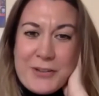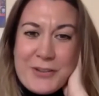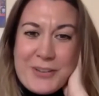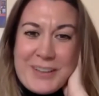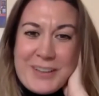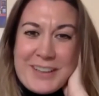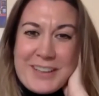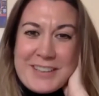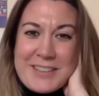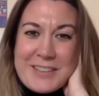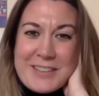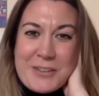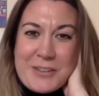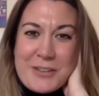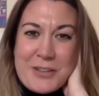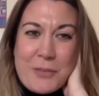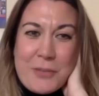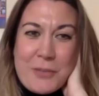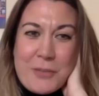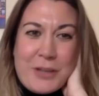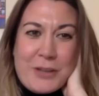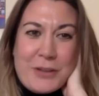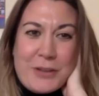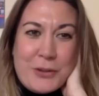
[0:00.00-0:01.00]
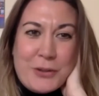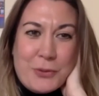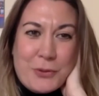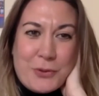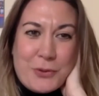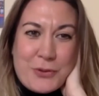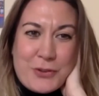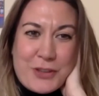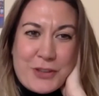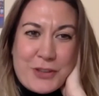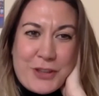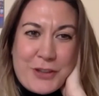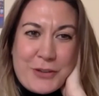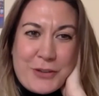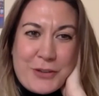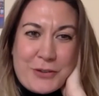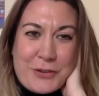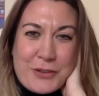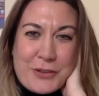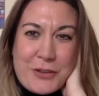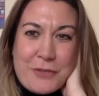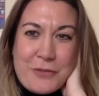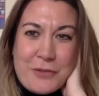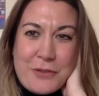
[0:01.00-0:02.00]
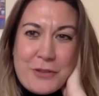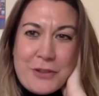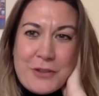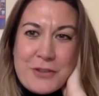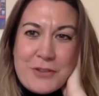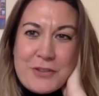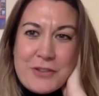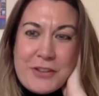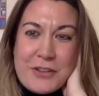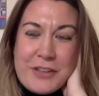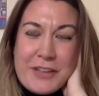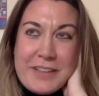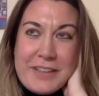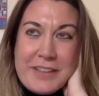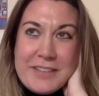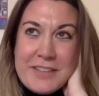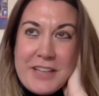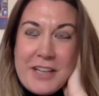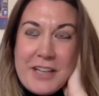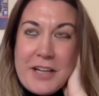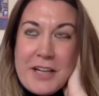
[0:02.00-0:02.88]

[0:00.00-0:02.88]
really, so I don't mind who wants to go first on it,